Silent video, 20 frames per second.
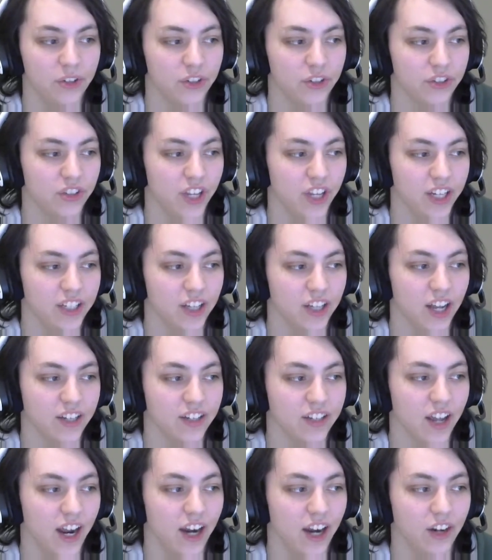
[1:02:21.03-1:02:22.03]
just like got
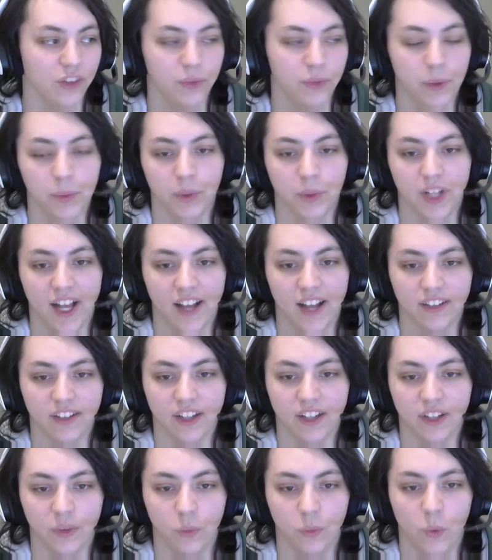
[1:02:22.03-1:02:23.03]
tired of people
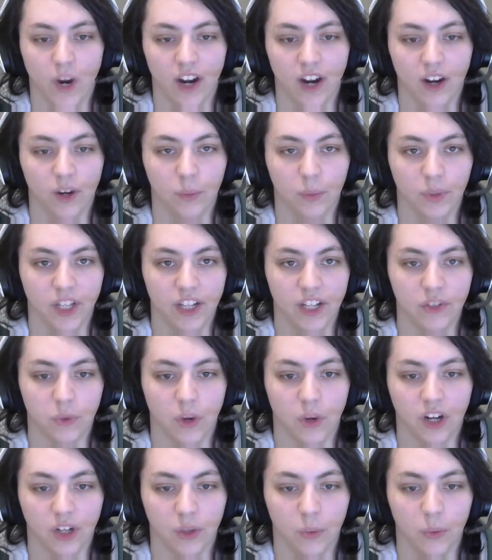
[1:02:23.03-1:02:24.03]
asking where a
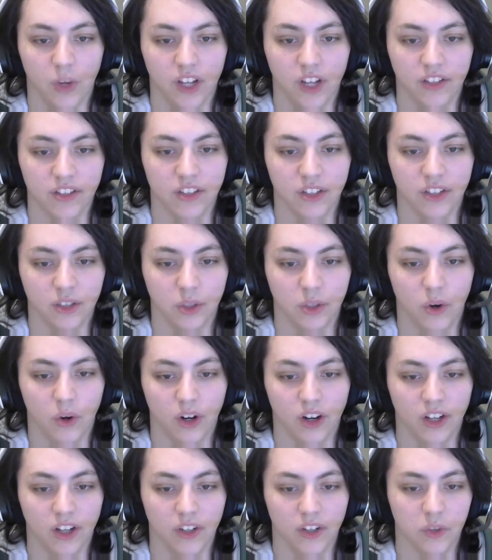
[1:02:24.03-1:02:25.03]
Planeswalker was in the
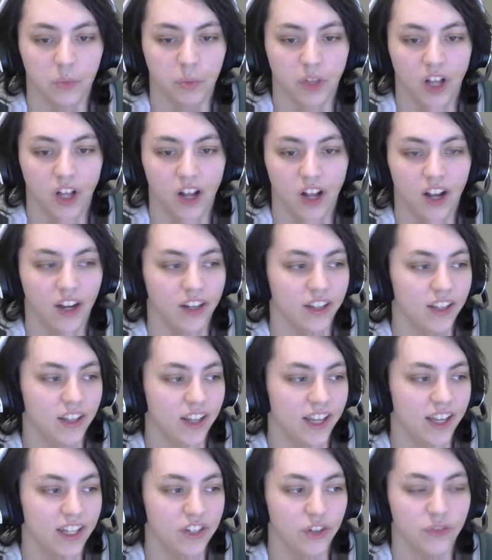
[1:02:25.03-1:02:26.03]
lore on his blog,
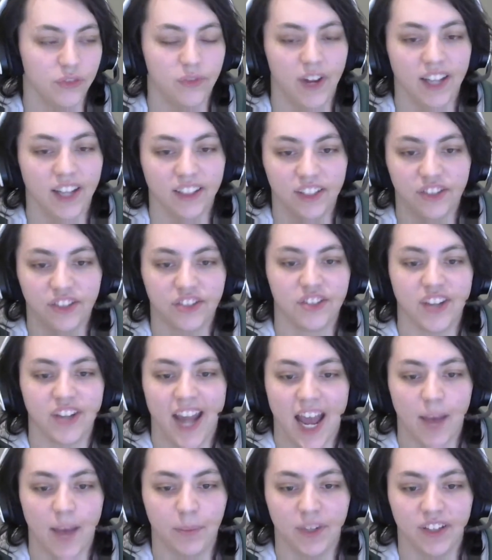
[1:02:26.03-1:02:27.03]
and he just finally
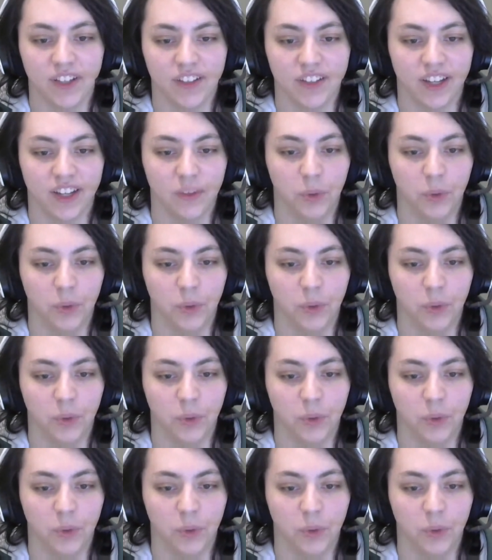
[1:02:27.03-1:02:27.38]
snapped and said,